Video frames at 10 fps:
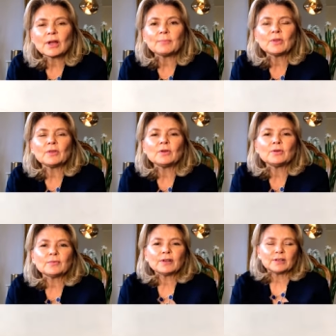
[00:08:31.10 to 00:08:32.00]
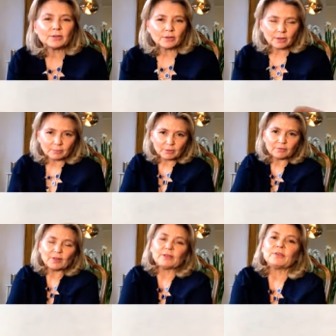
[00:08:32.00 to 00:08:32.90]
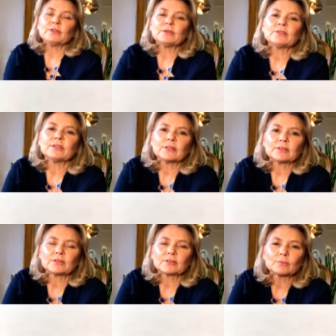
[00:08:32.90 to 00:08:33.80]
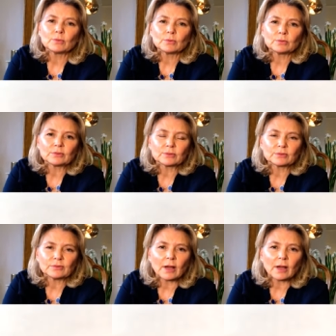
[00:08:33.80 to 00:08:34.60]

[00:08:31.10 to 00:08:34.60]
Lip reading: You favour using small sort of